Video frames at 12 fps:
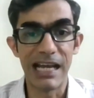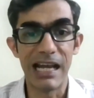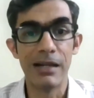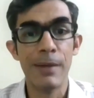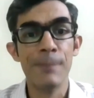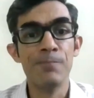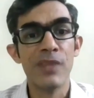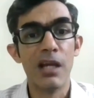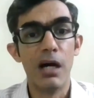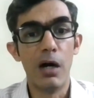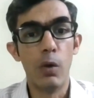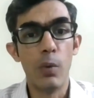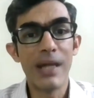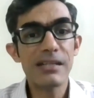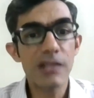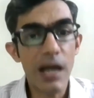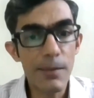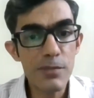And when
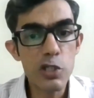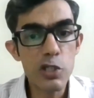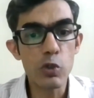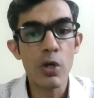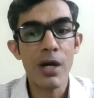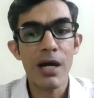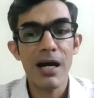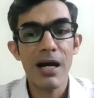it comes to